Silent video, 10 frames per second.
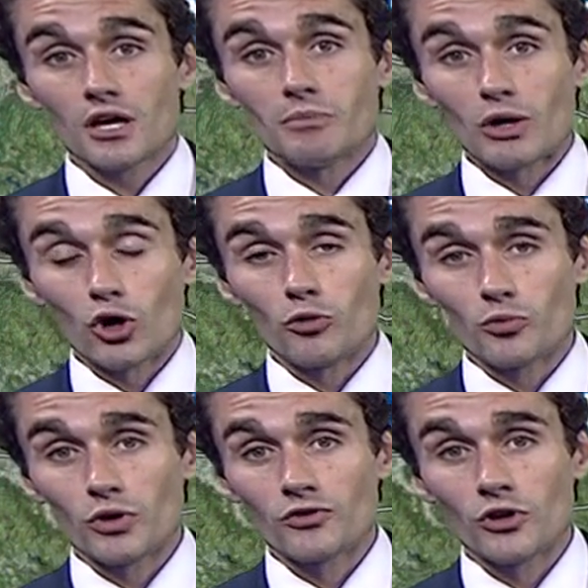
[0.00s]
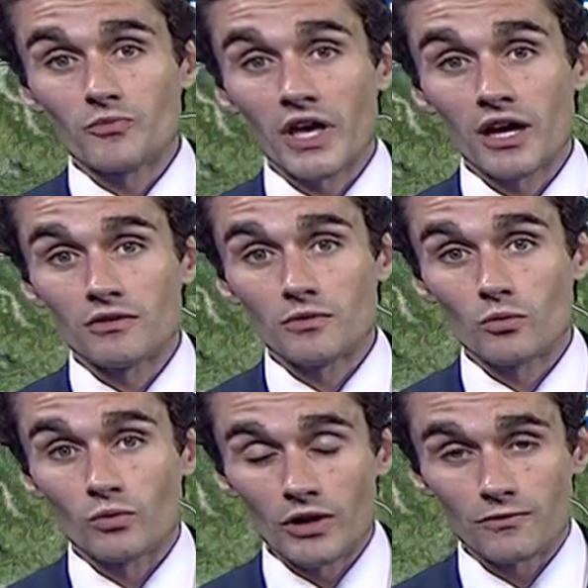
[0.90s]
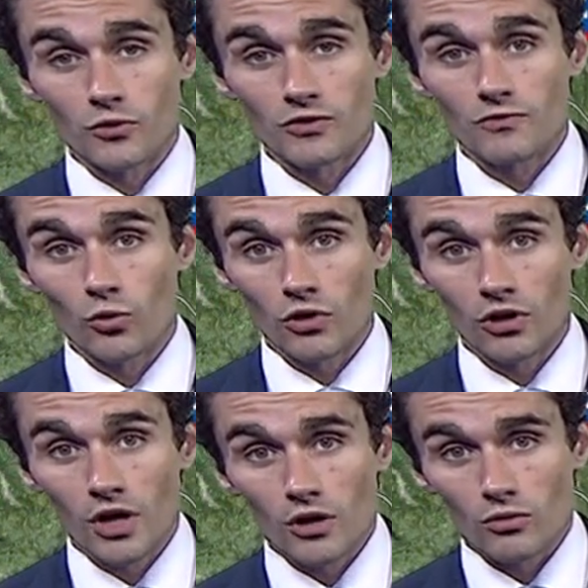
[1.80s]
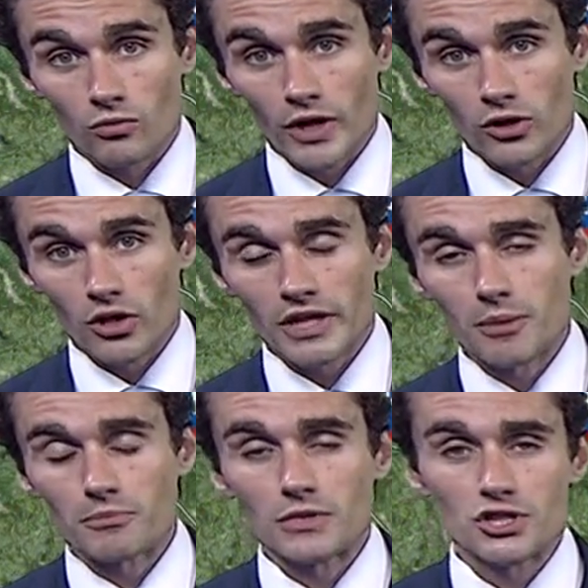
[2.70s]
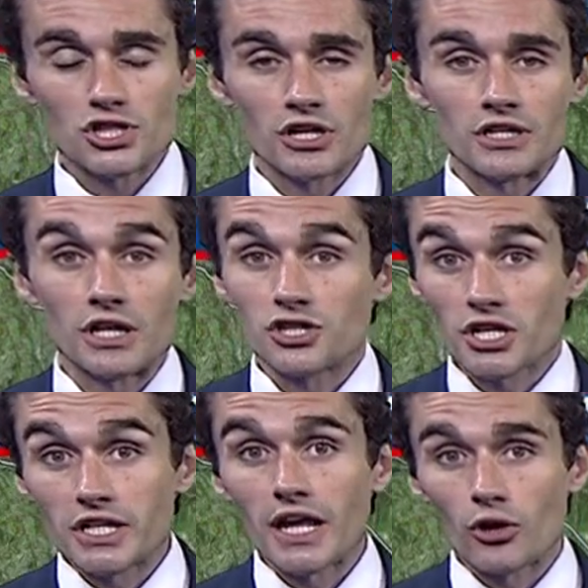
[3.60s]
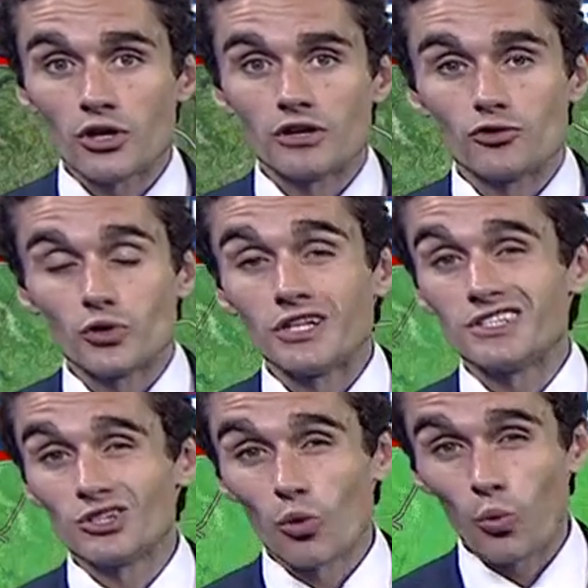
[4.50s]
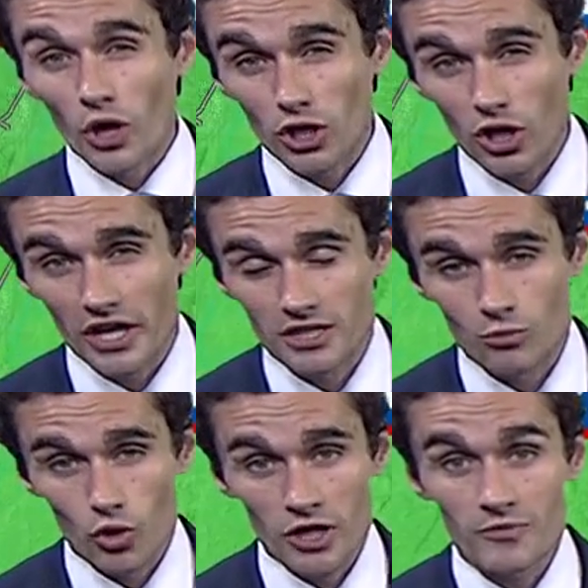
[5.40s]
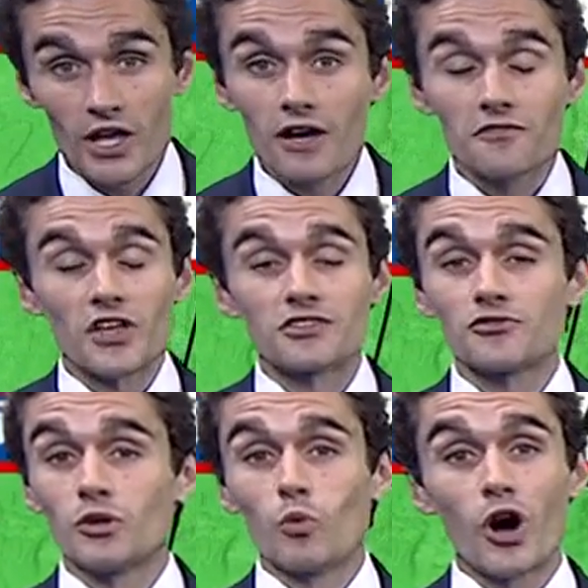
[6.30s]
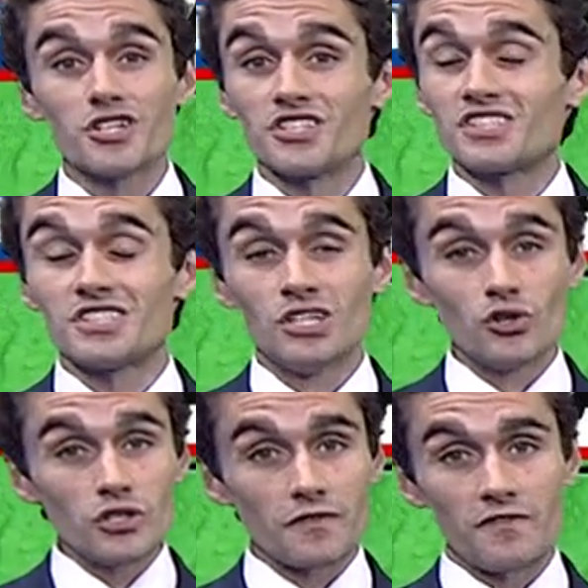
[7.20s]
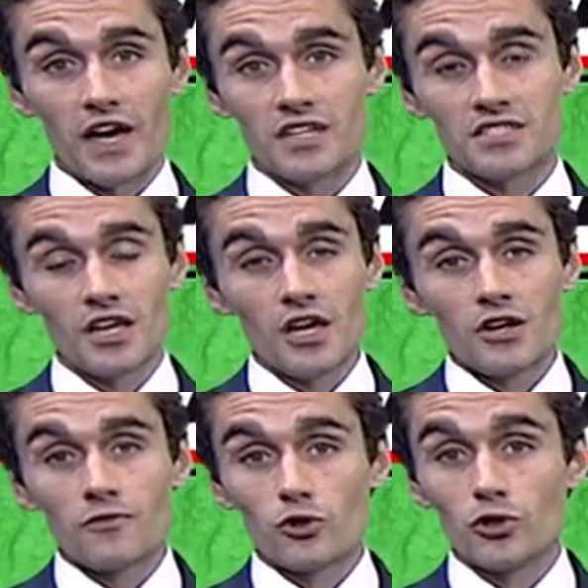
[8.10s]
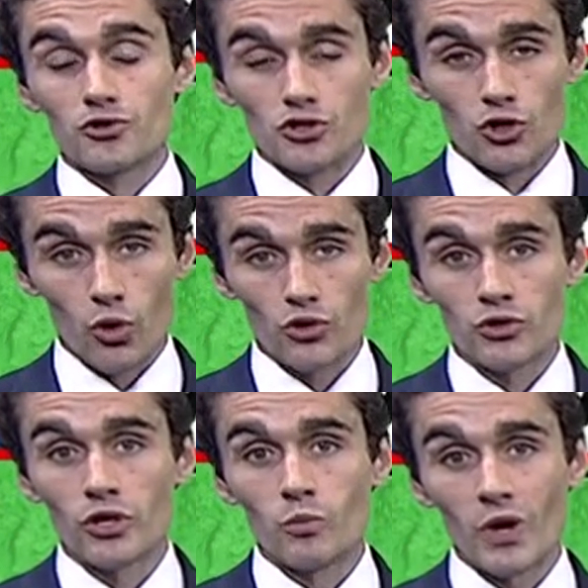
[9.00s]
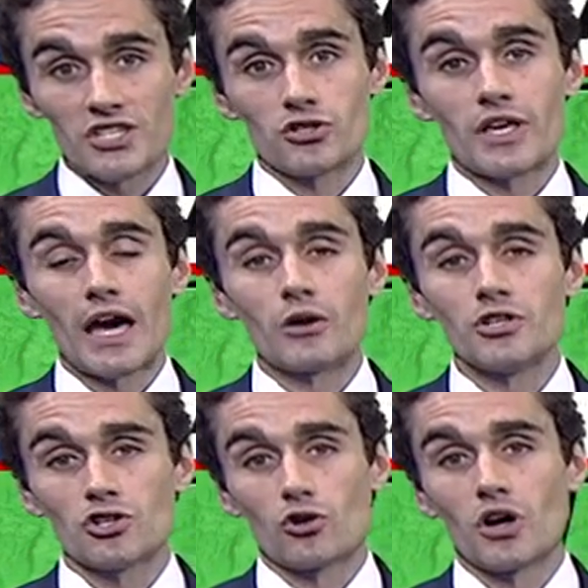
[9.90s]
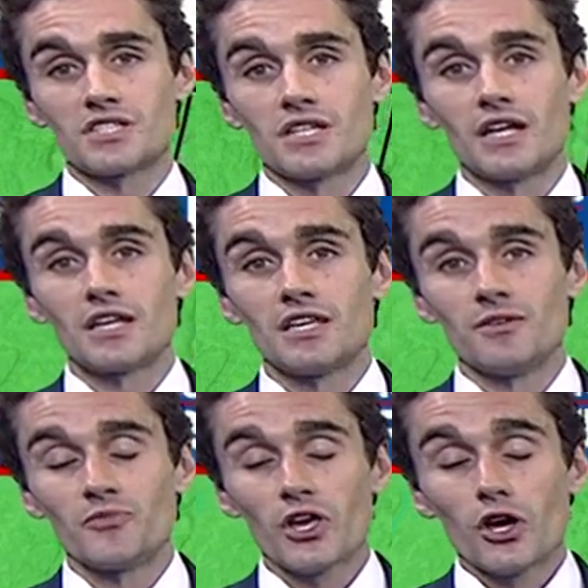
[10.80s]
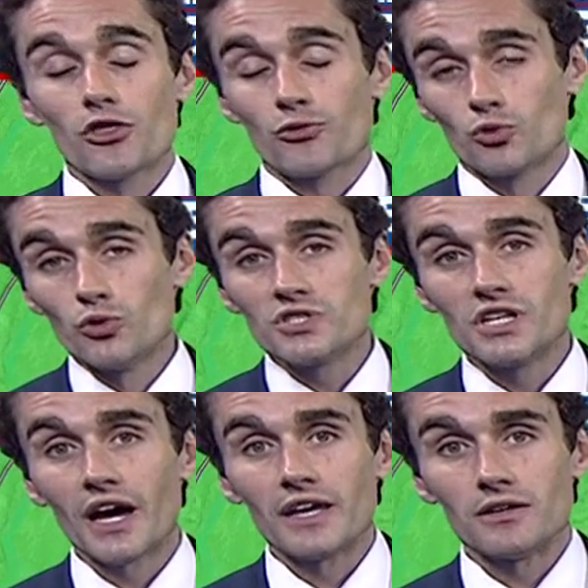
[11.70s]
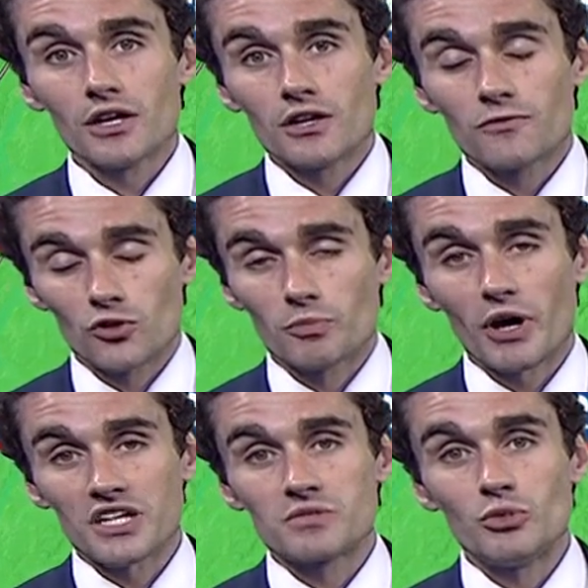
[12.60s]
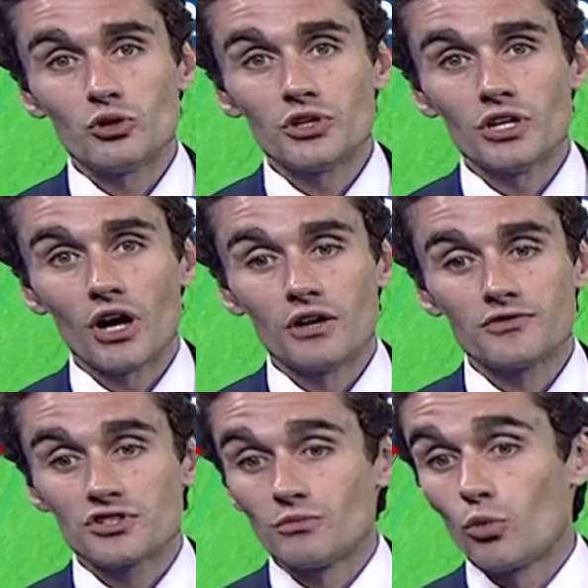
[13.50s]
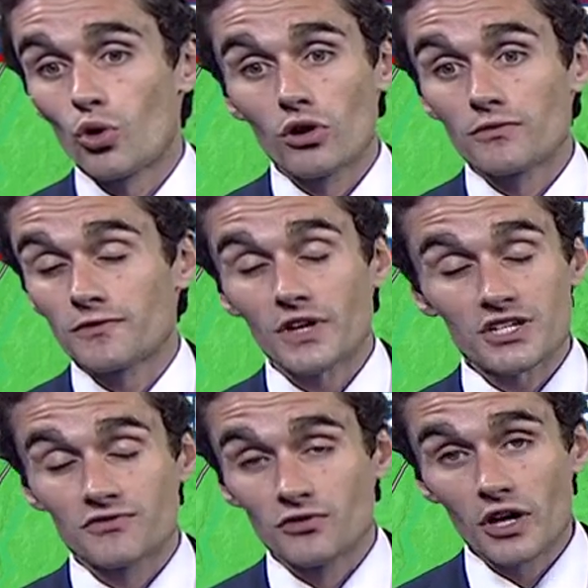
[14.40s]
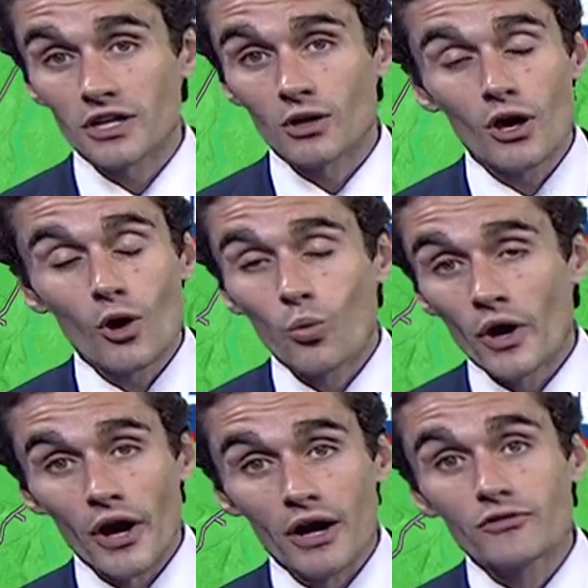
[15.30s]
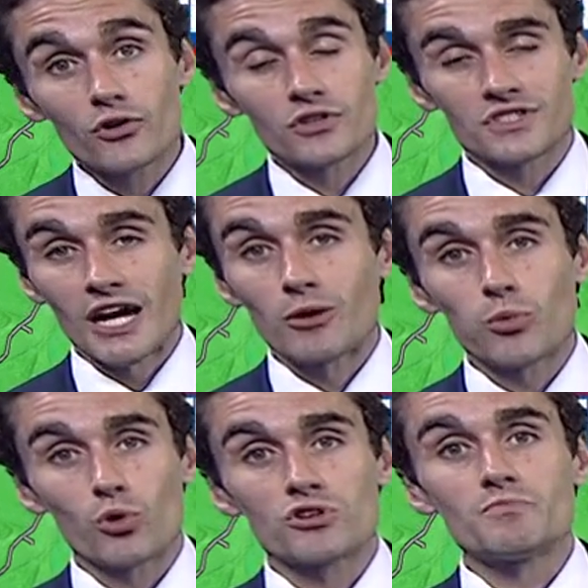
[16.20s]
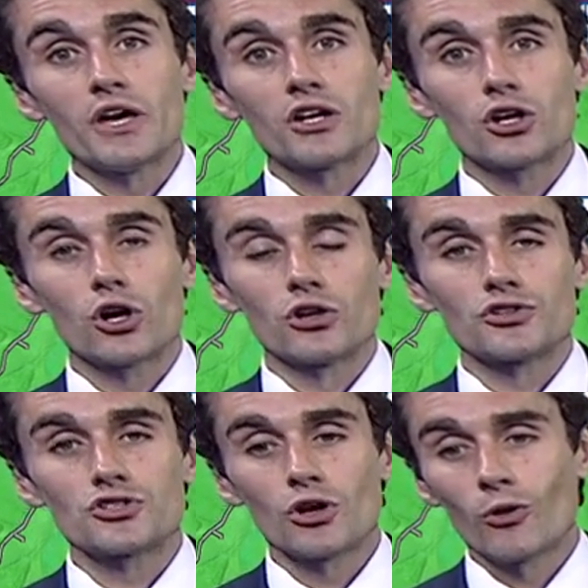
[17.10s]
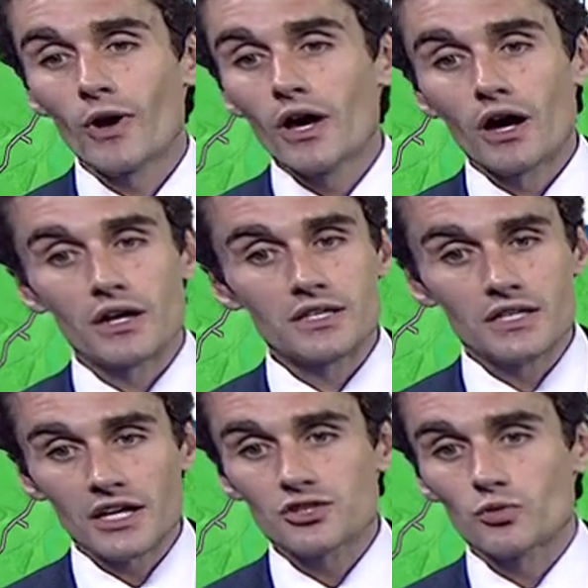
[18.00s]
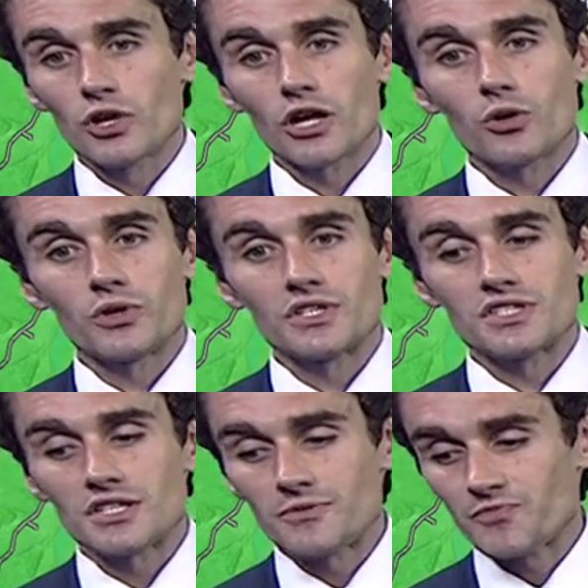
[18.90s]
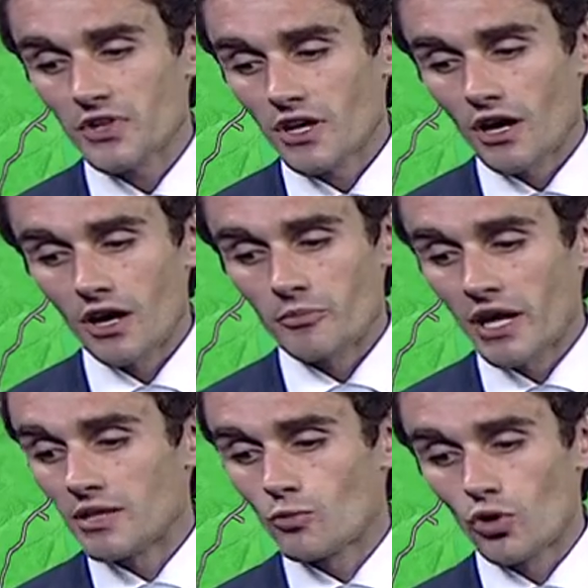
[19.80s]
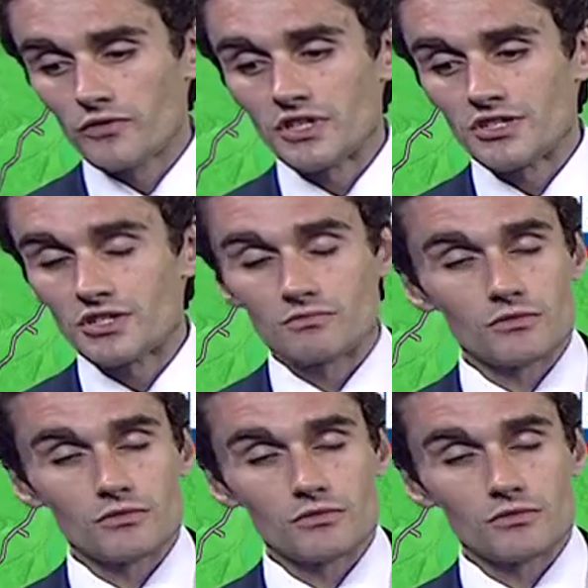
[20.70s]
Mount Hope River and Route 44 right along that shaded area of green until 1 o'clock in the morning. Flash flood watch is still in effect for those northern and western counties across Connecticut through tonight for the possibility of some more flash flooding wherever downpours may occur. So yes, we're not going to see any more of these